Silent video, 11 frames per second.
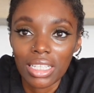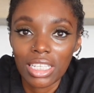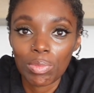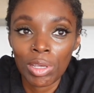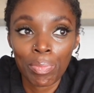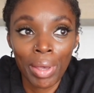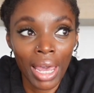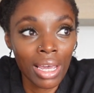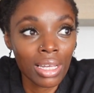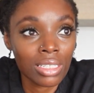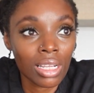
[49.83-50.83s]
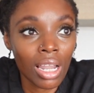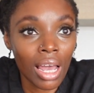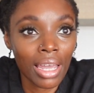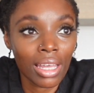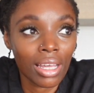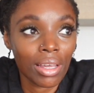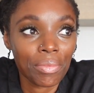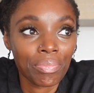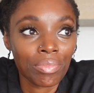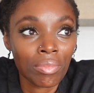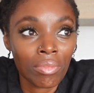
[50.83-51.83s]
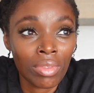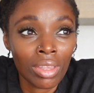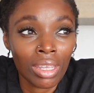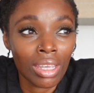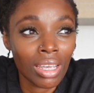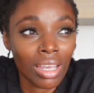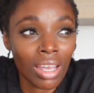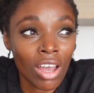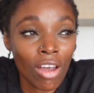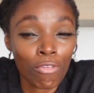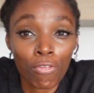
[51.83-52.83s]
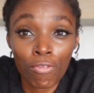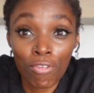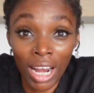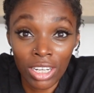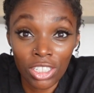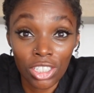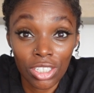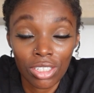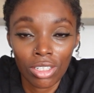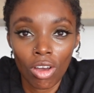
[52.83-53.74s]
to be paid like a fraction